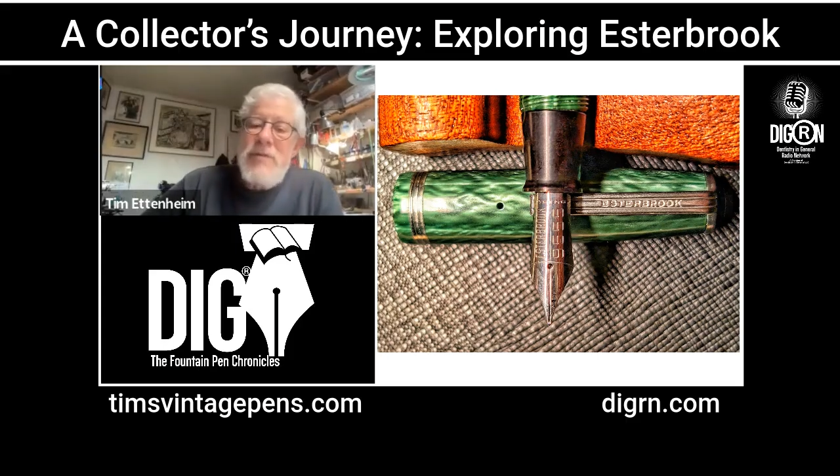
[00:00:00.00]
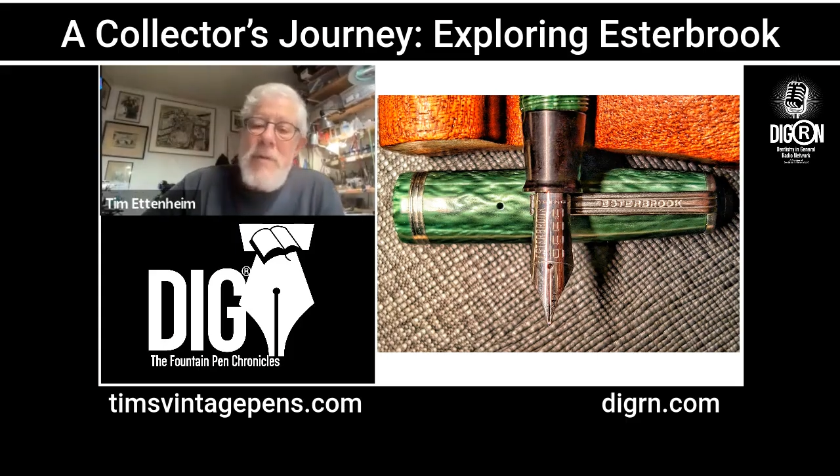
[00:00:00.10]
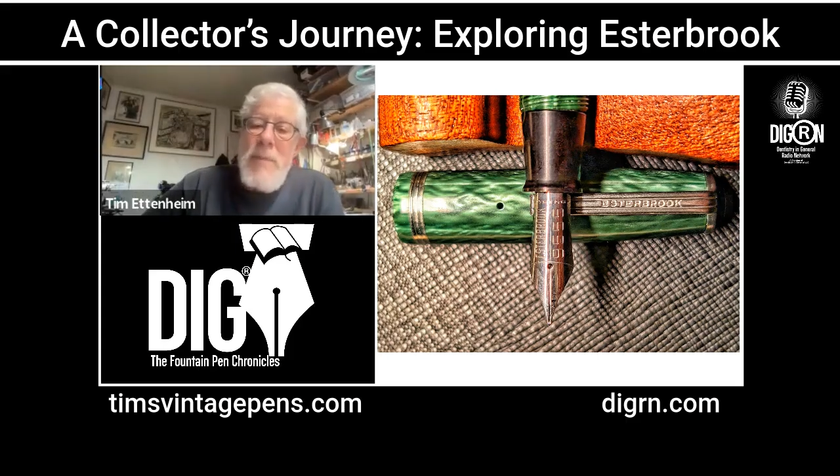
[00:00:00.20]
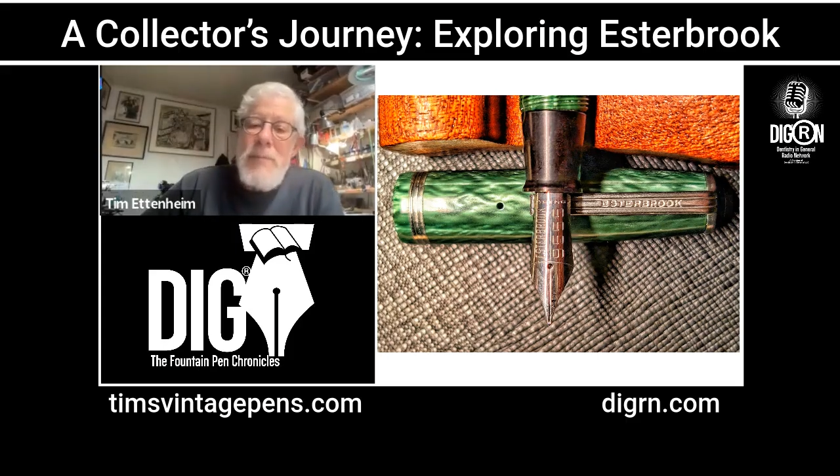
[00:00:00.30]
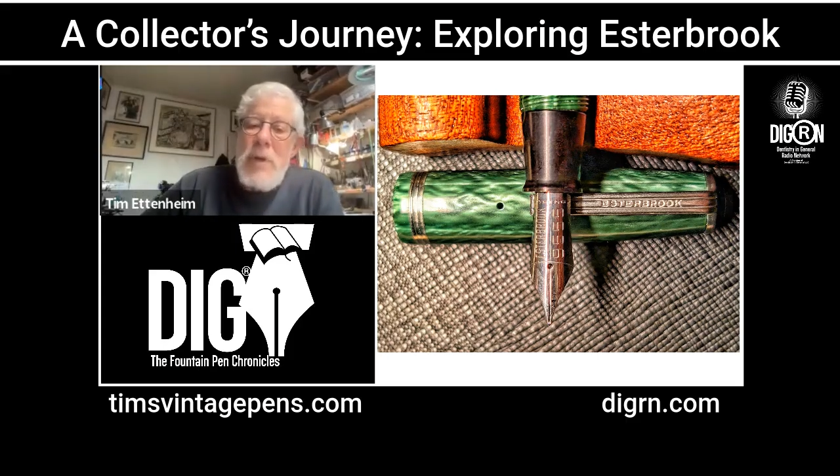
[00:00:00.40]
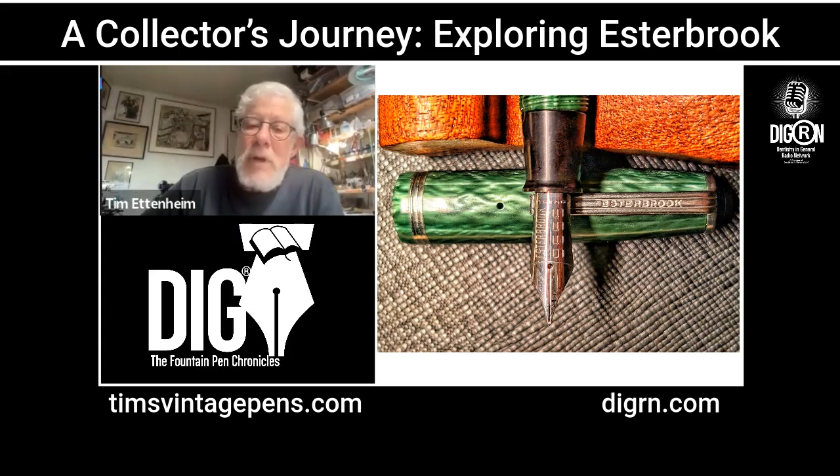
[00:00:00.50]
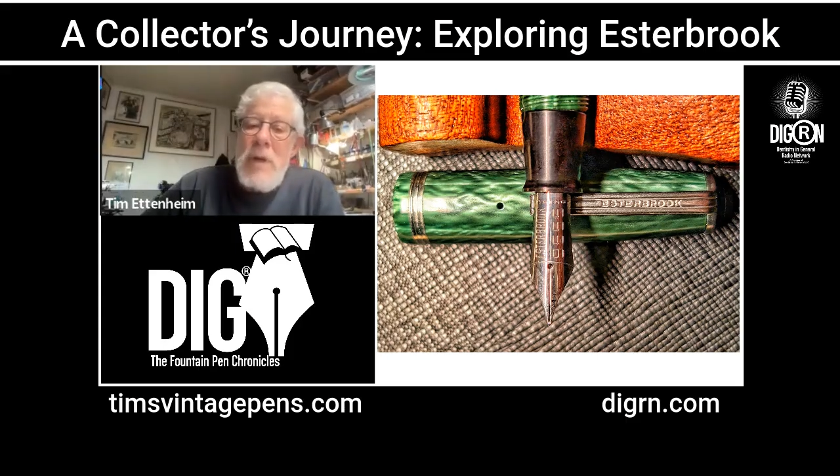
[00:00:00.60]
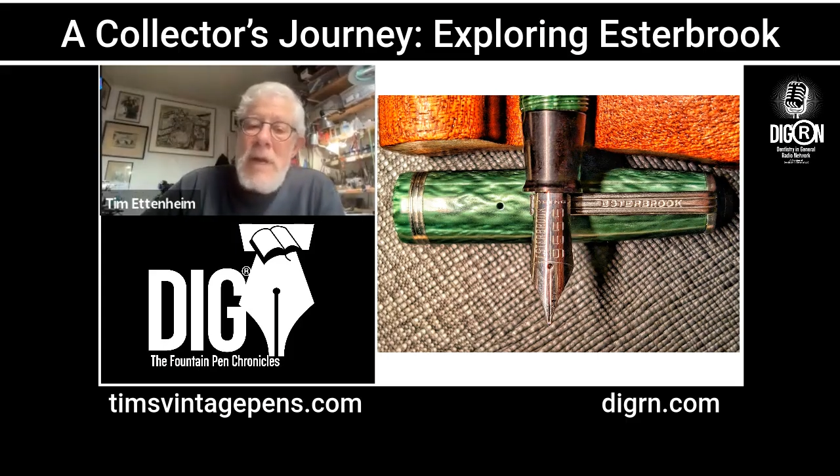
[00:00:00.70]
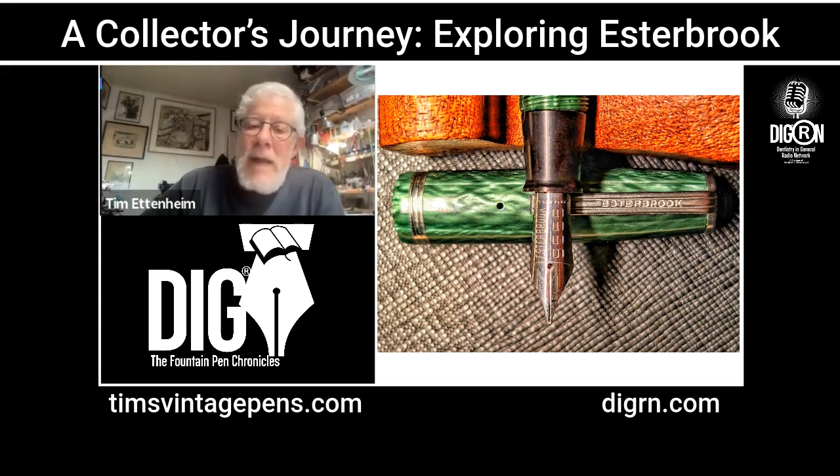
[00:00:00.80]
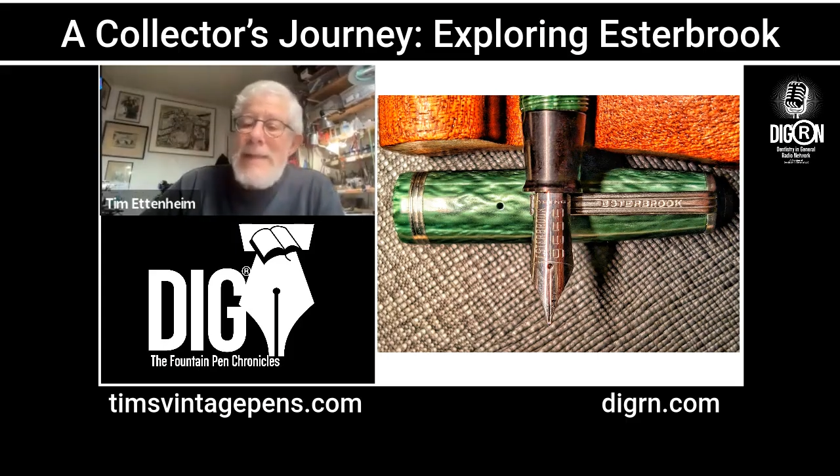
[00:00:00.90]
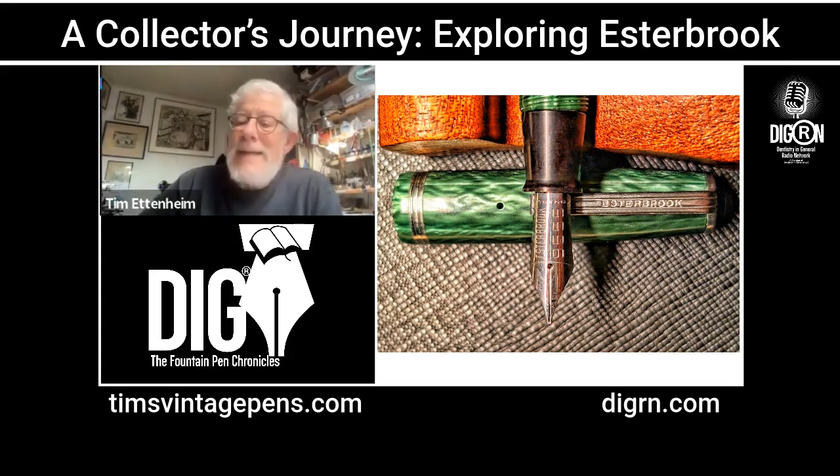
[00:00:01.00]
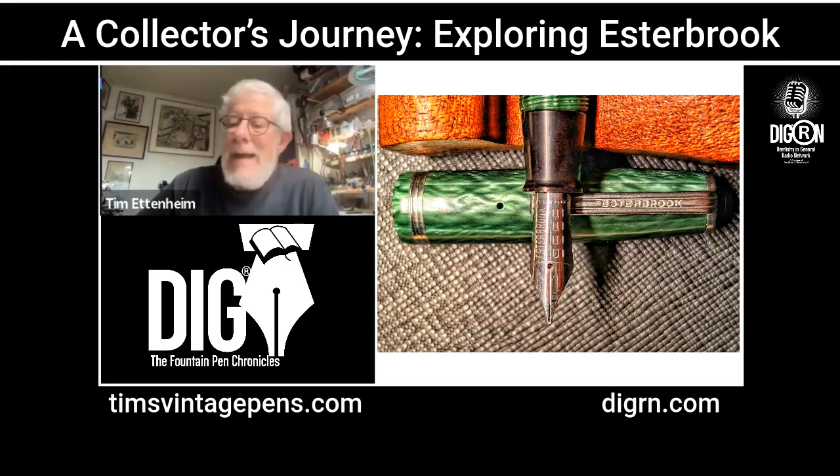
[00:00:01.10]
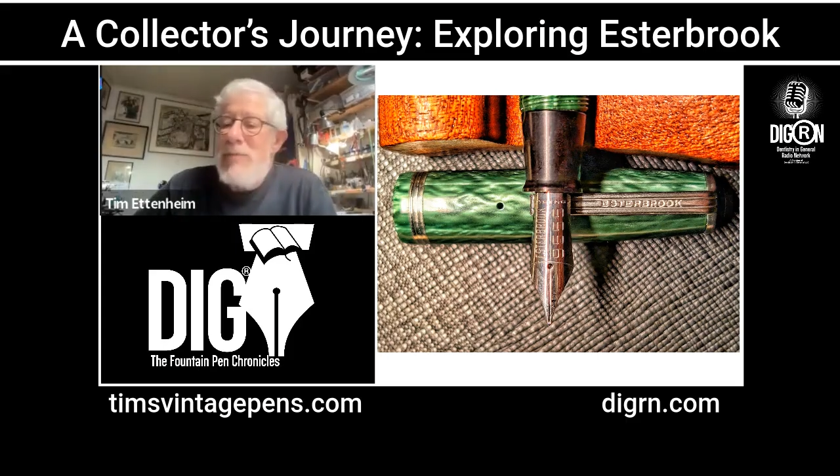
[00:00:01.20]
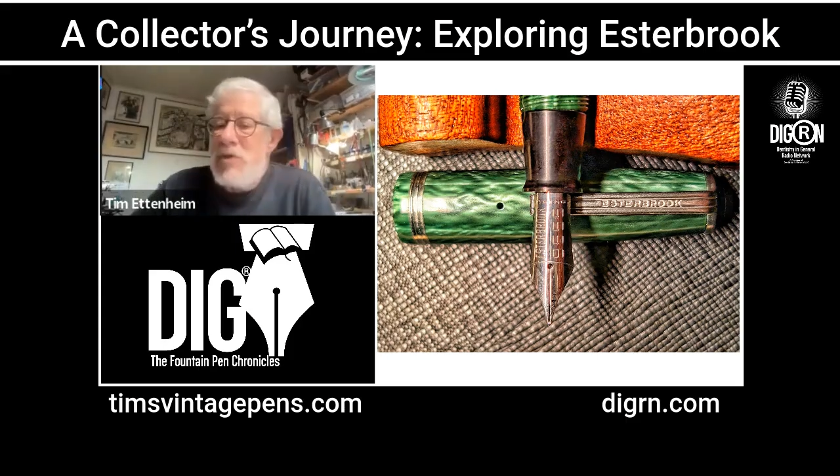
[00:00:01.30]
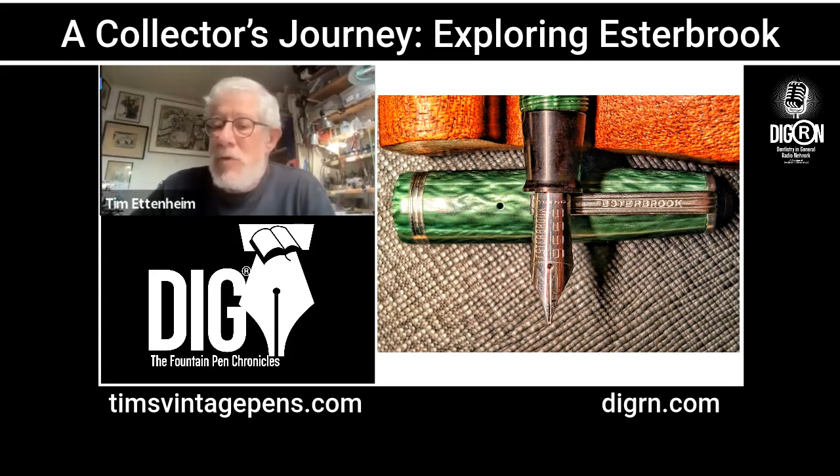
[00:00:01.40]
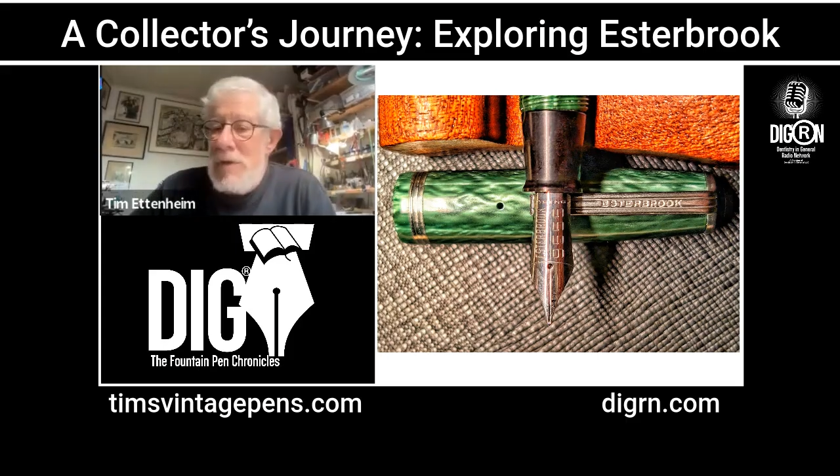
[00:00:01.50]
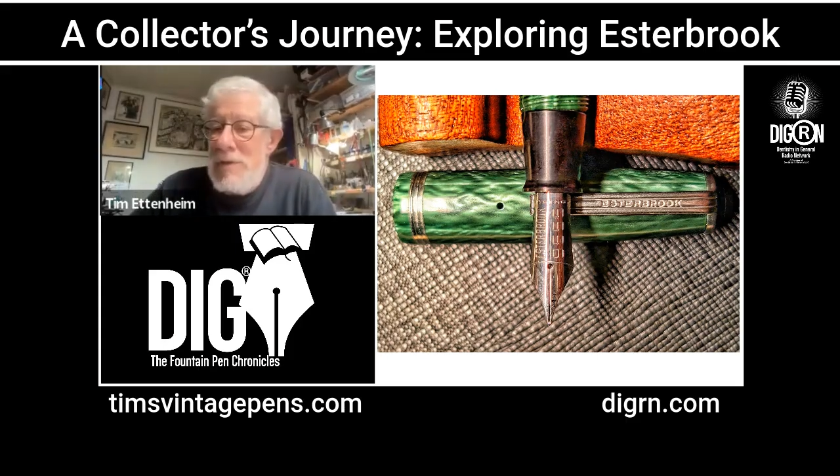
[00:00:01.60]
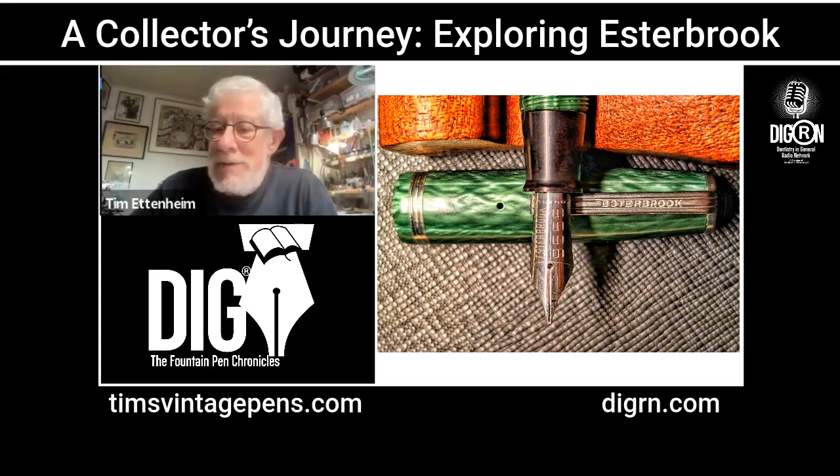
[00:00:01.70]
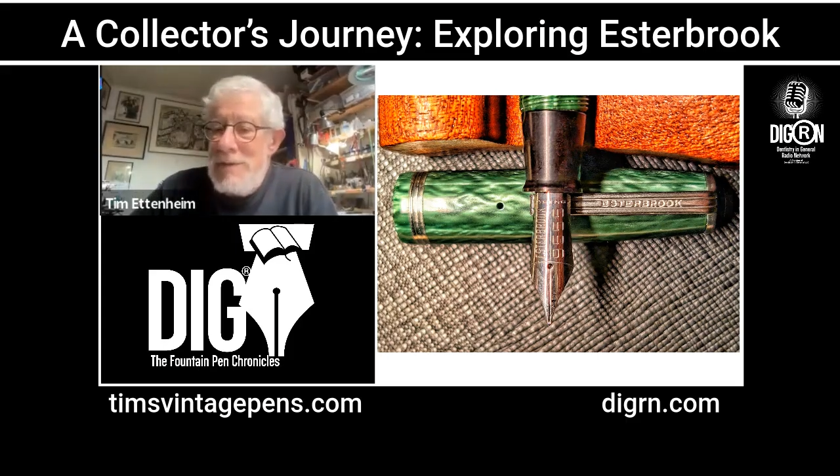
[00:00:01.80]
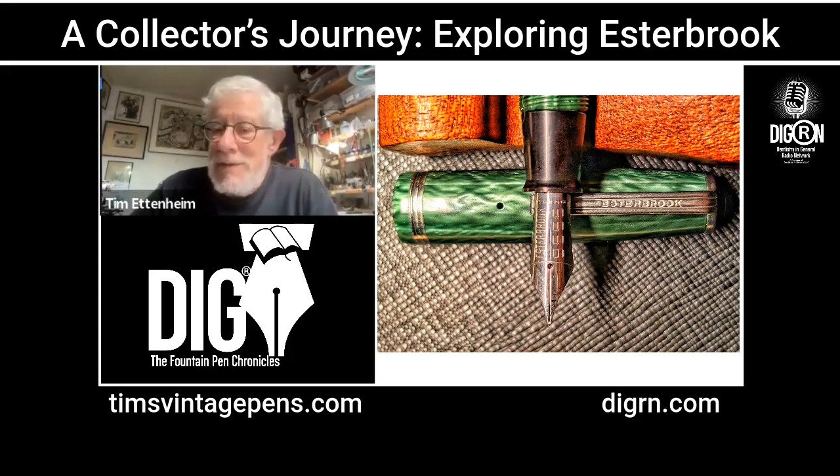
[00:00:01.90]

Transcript: to remember, a dime store